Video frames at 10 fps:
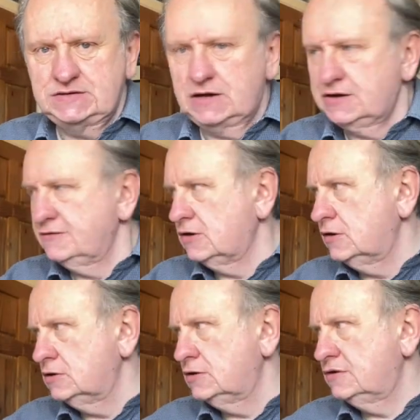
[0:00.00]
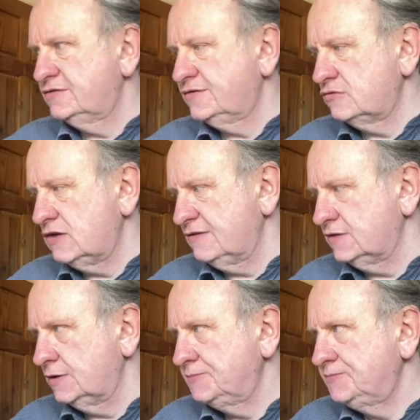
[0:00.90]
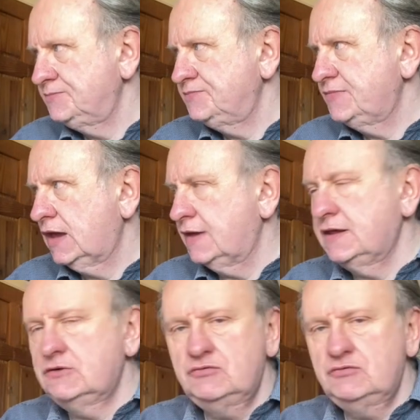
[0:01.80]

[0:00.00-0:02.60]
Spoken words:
I could have gone on forever and then